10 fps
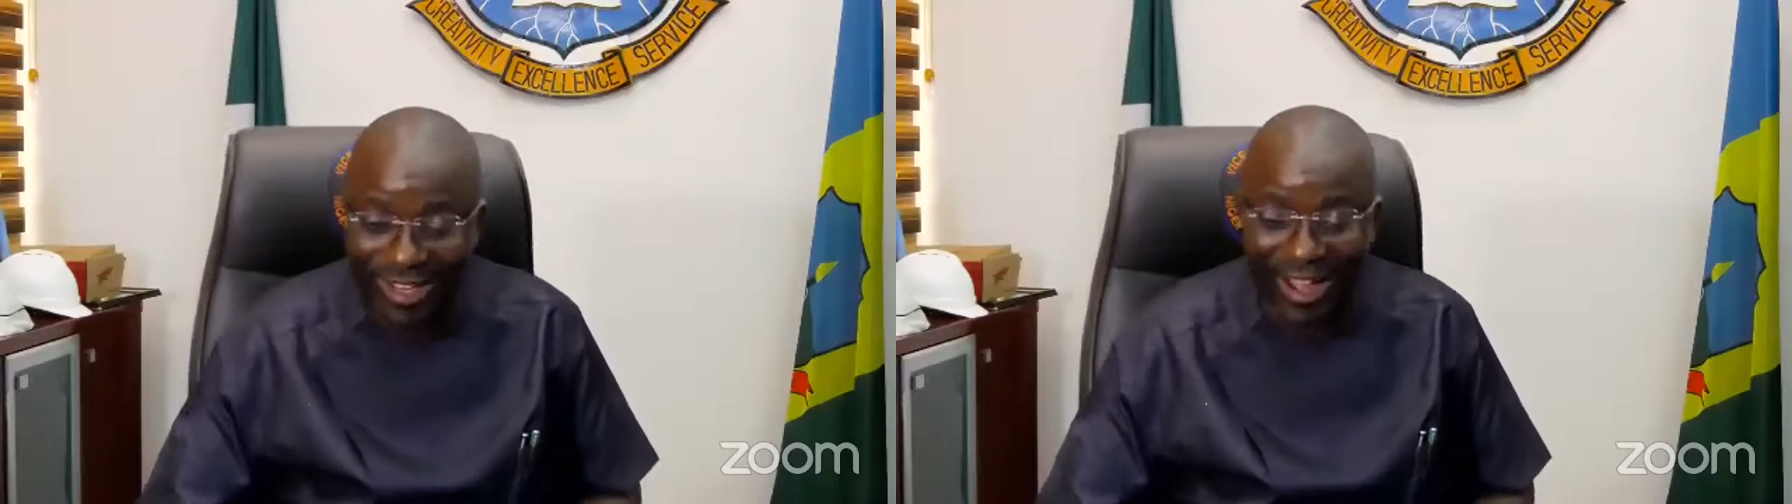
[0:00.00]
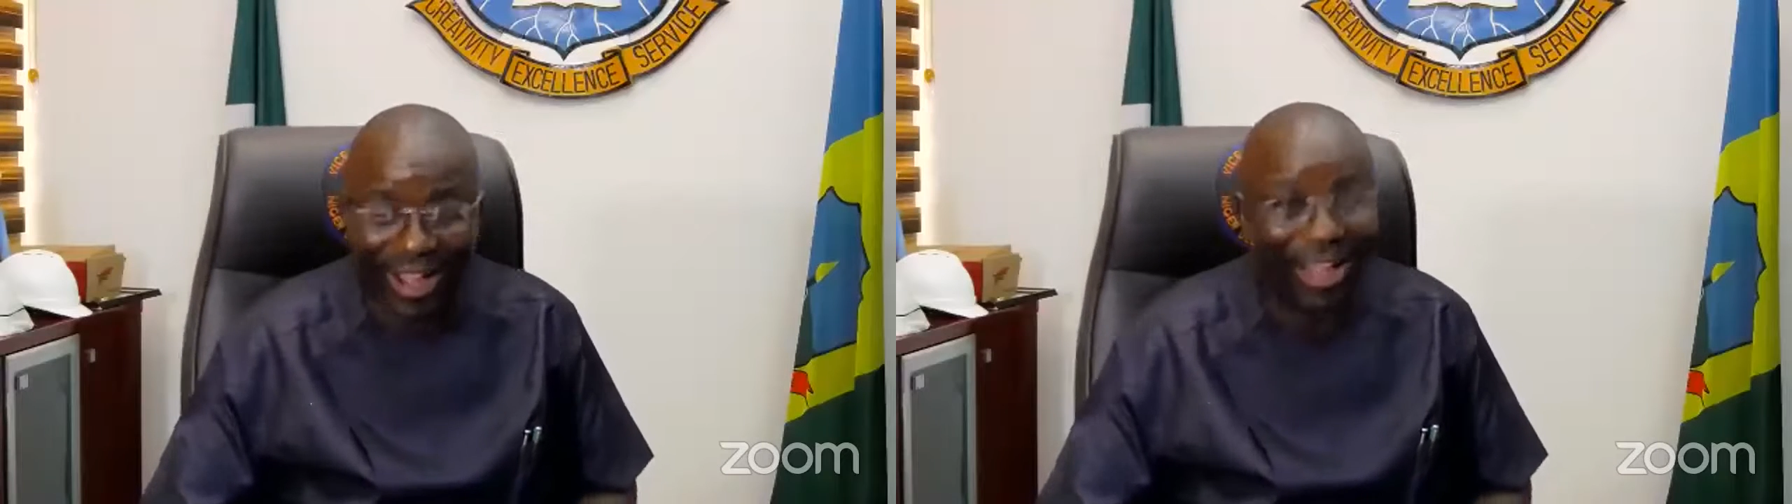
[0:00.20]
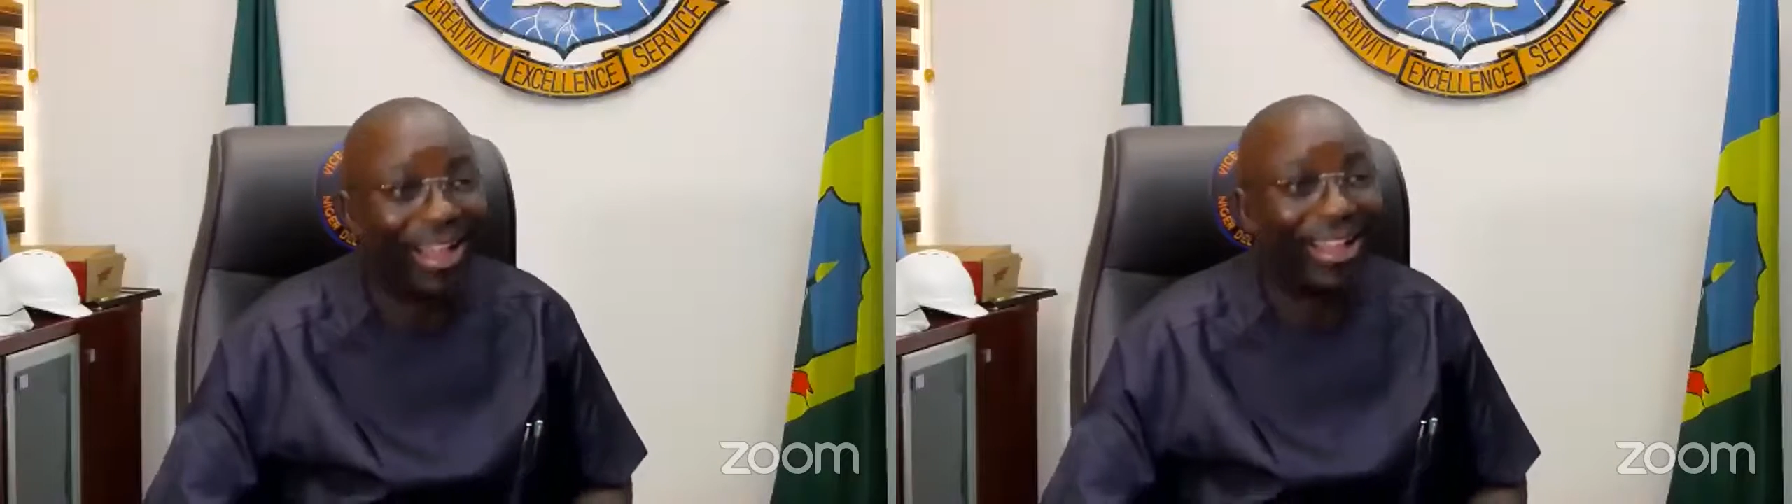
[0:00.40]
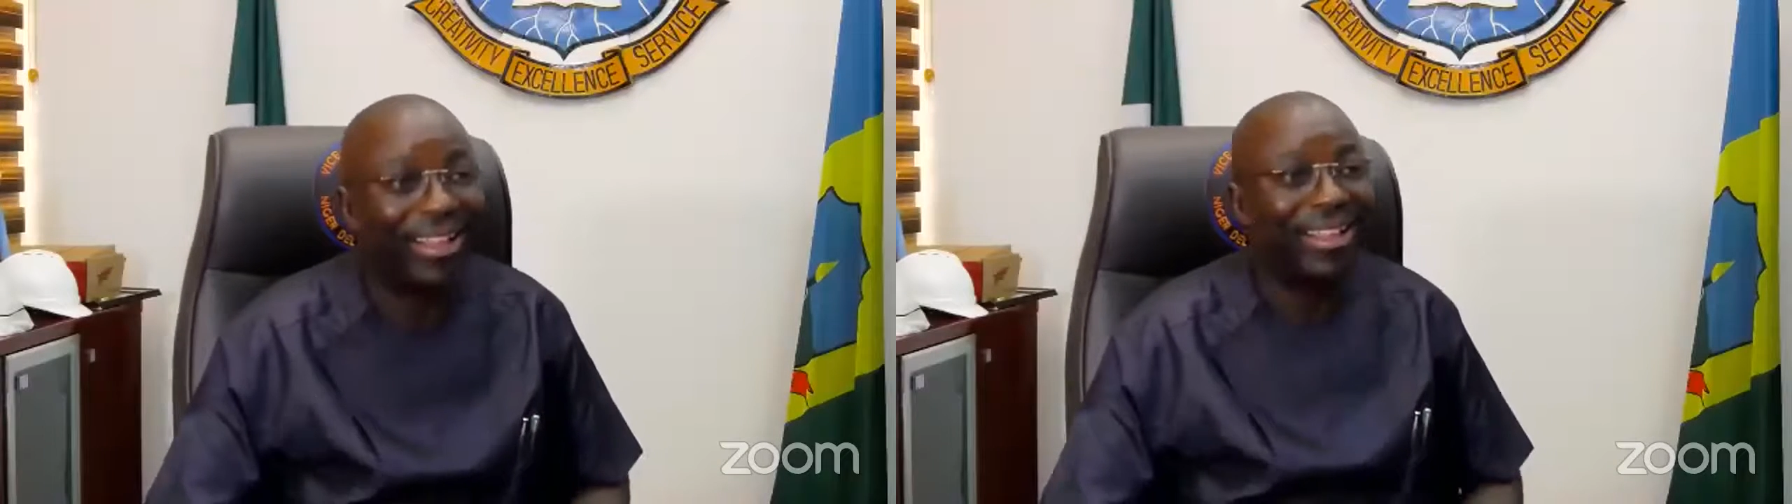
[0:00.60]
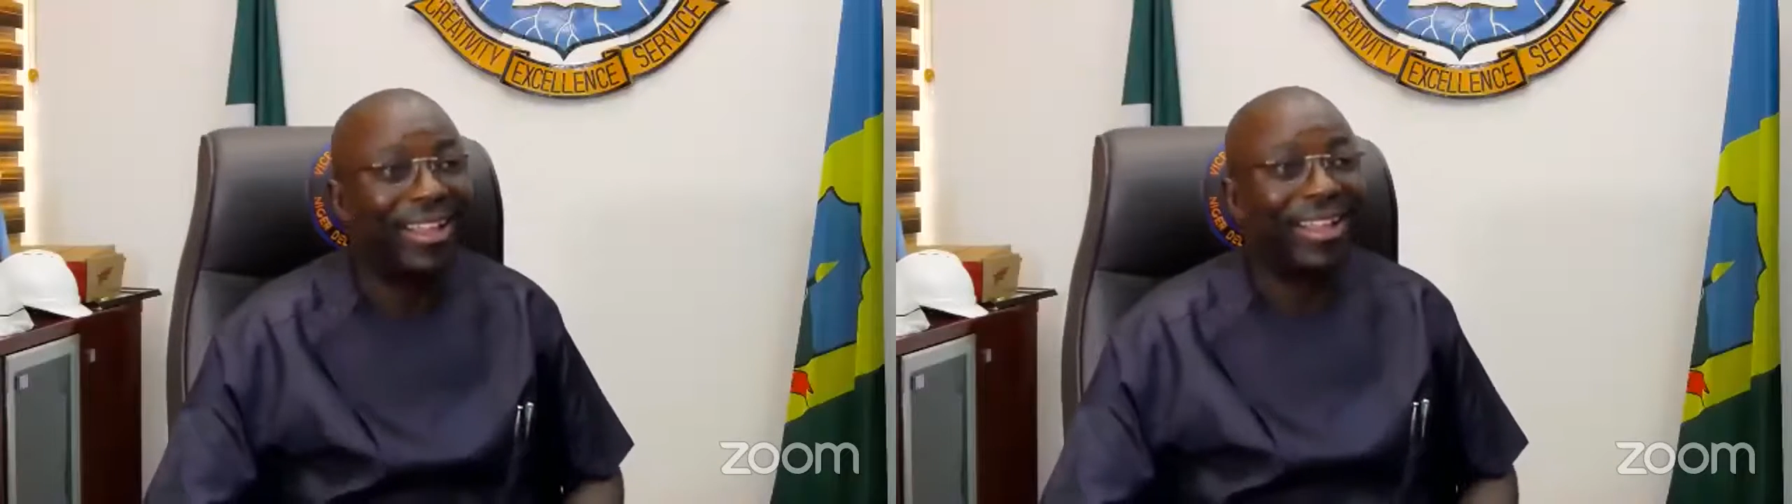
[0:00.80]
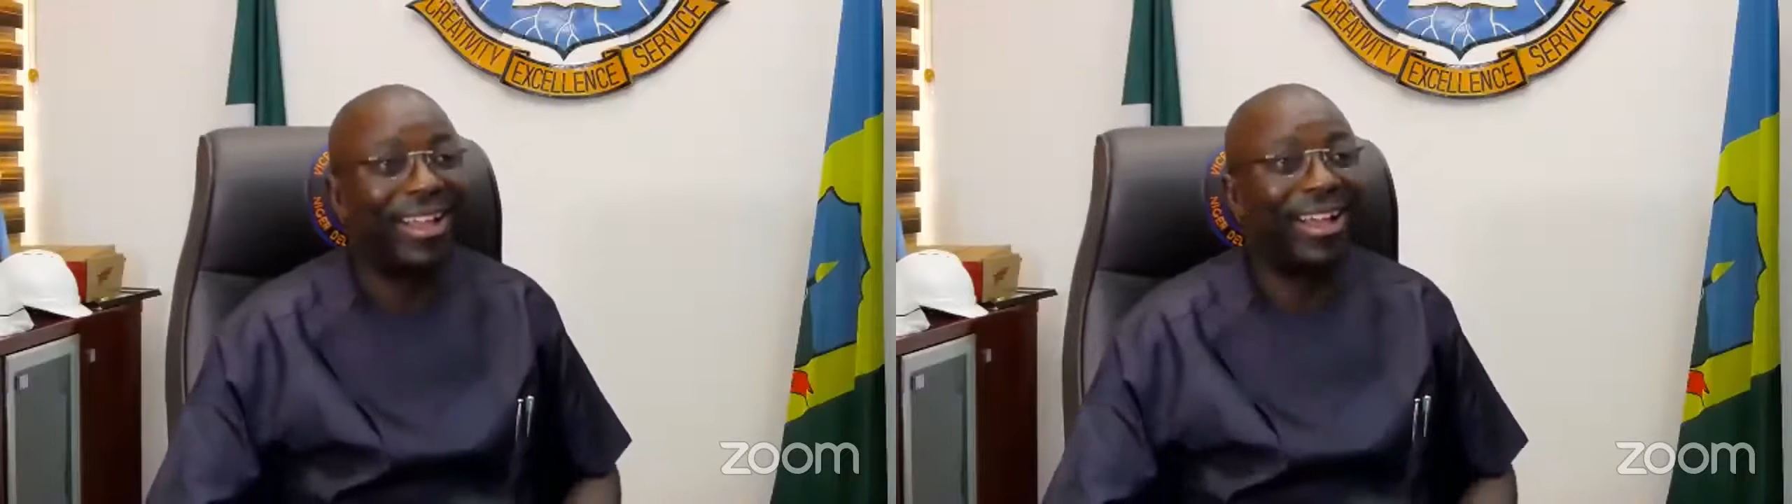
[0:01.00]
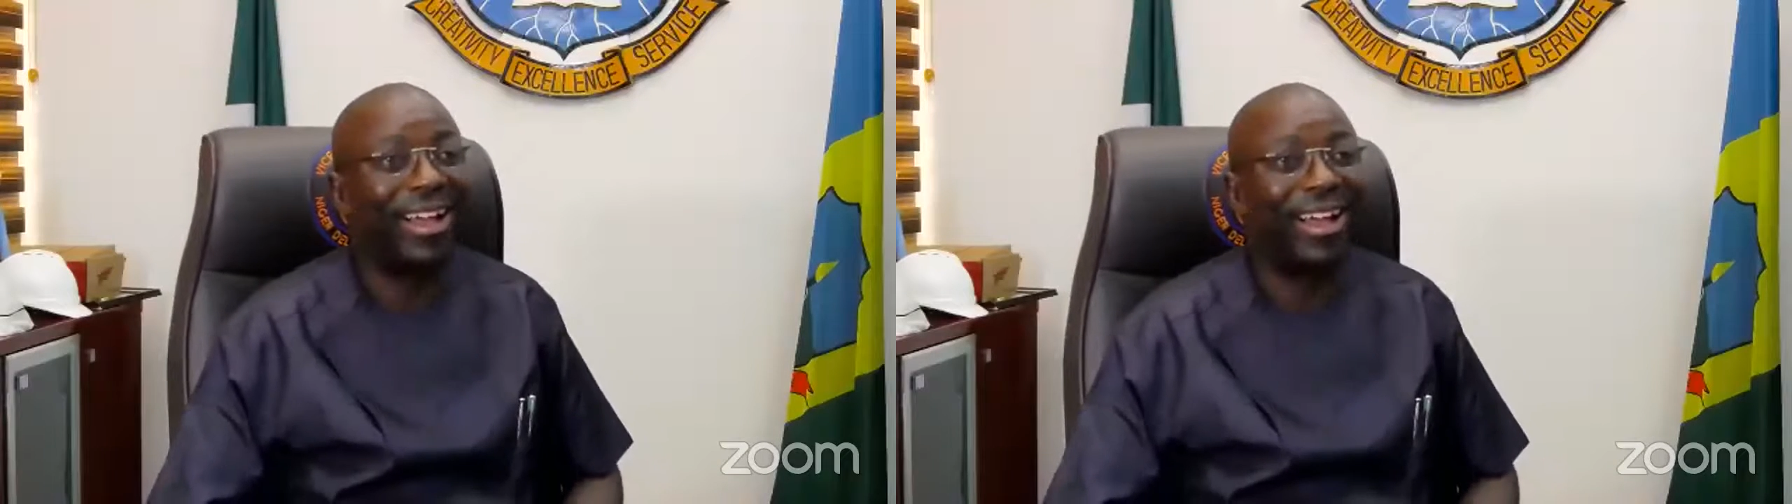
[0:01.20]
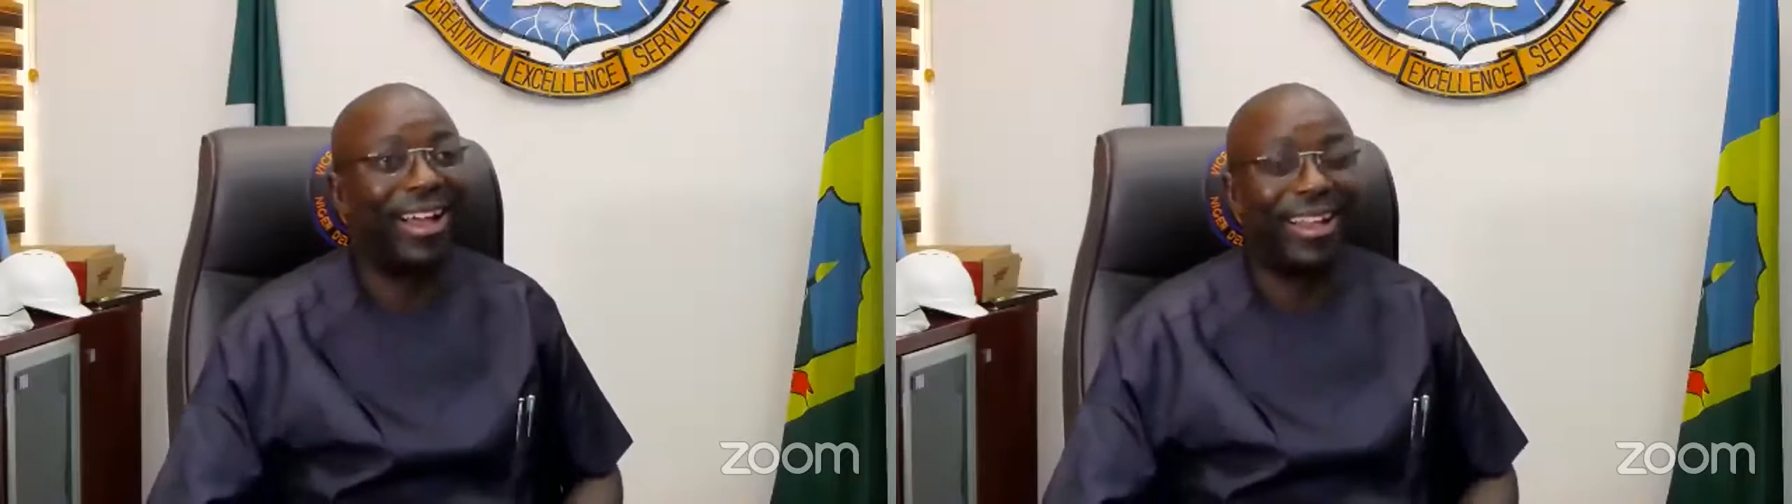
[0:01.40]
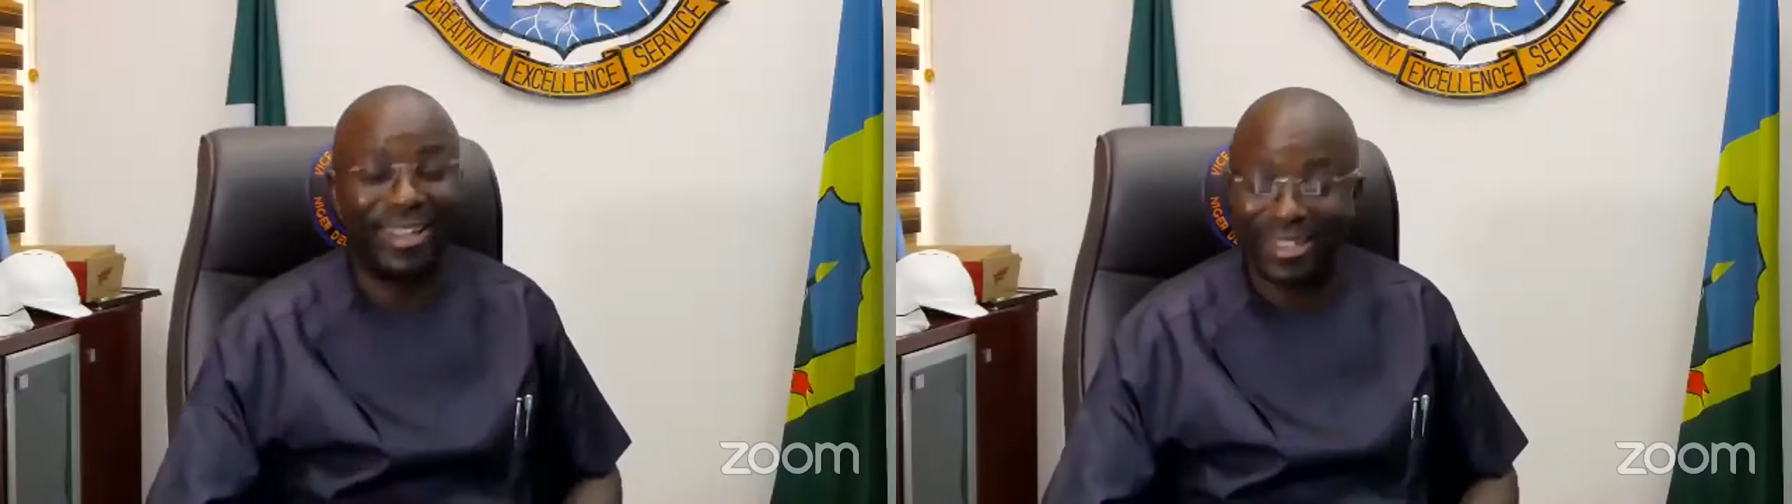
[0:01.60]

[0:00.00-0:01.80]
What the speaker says: the